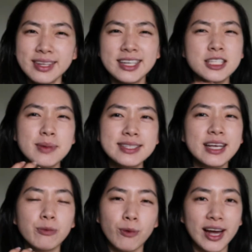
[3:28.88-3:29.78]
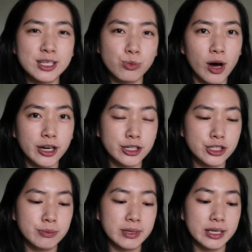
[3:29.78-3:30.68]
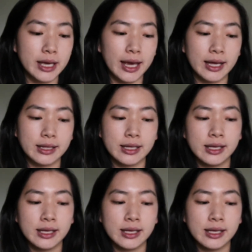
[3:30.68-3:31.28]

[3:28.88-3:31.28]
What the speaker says: Smells like rice water to me, and